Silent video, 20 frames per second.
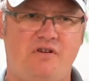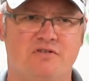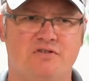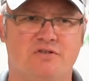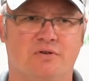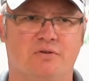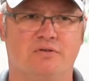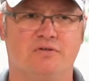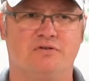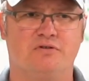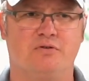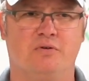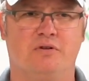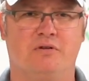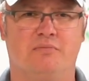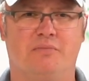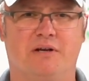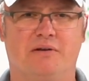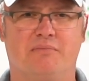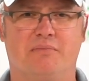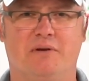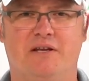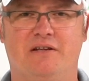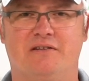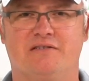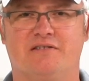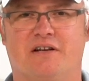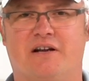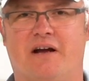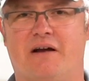So two of the big
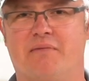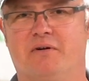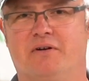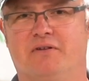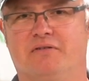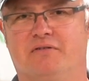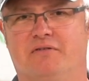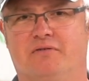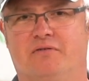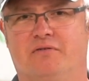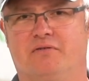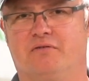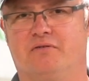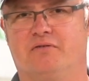beans that I've been